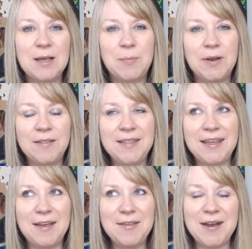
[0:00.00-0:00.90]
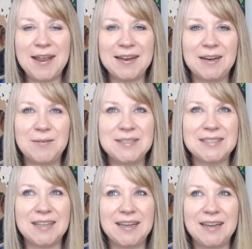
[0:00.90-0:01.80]
But on the other hand, I
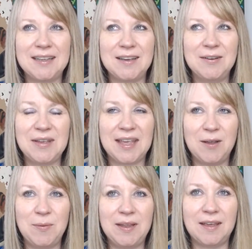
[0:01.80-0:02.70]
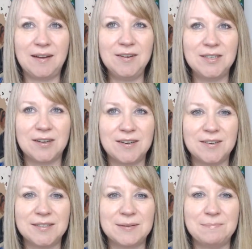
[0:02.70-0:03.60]
was like, okay, we get our
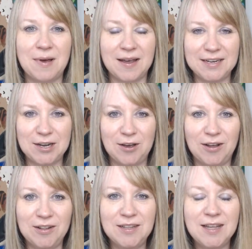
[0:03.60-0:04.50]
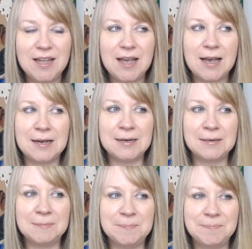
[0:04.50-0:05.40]
daughters Midol,
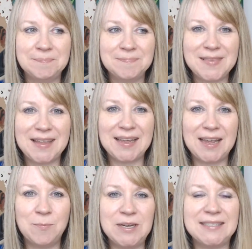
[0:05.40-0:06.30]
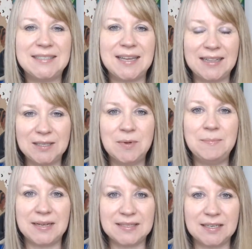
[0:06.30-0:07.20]
and we send them a
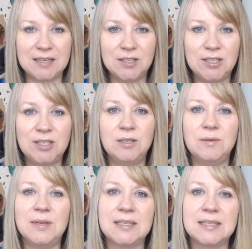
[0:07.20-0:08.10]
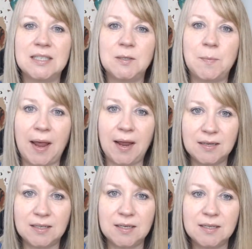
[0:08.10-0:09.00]
message to
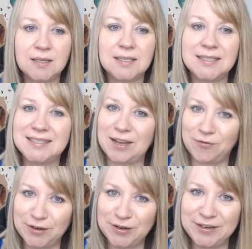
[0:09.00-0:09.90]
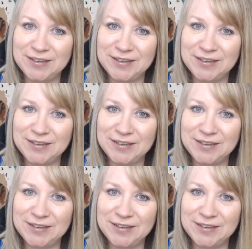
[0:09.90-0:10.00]
expect to suffer,